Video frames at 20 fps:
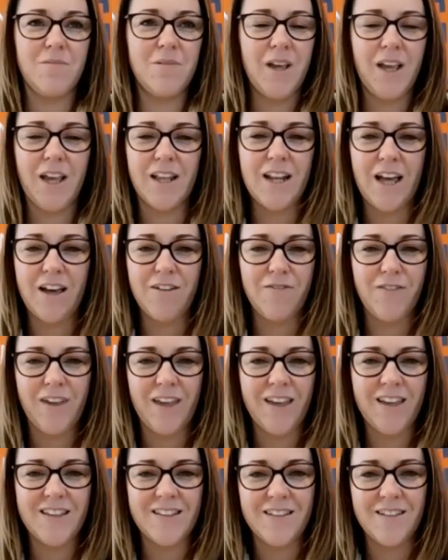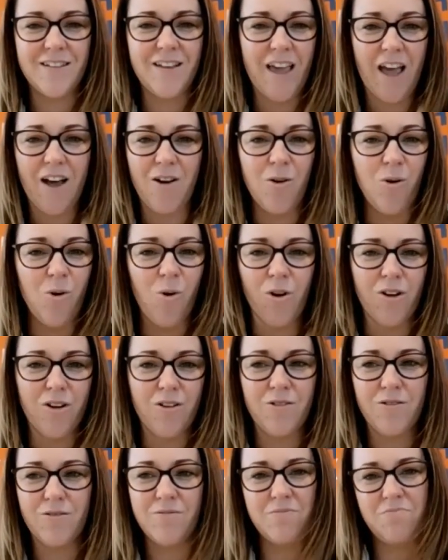we can have it all
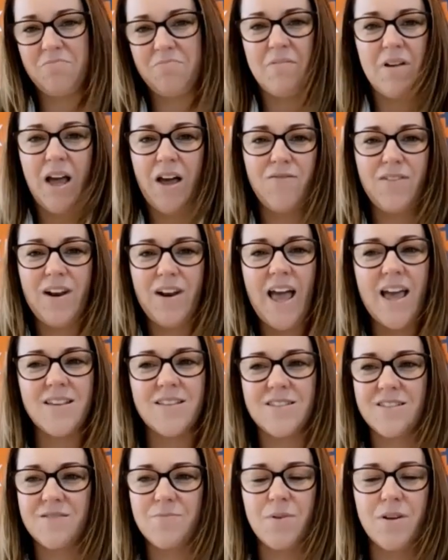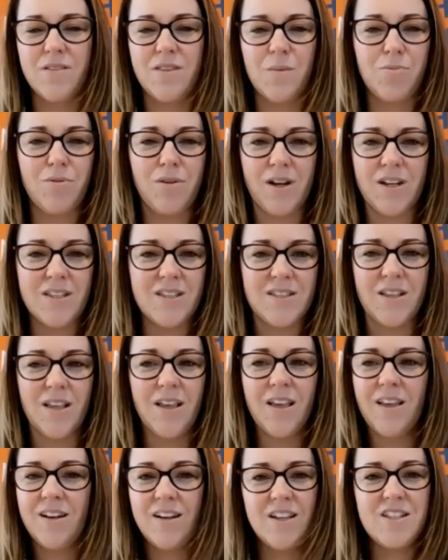or have less, but the price
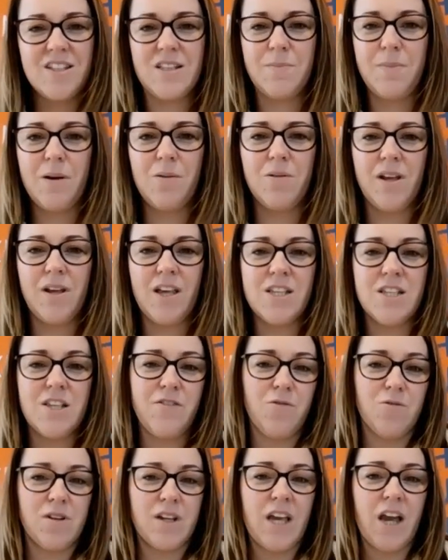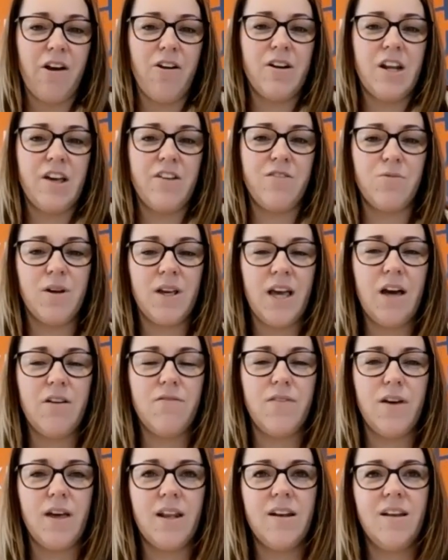needs to be what it is if you want to carry on having what you're
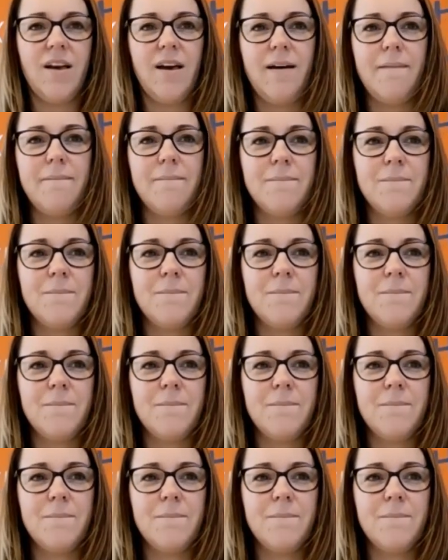having.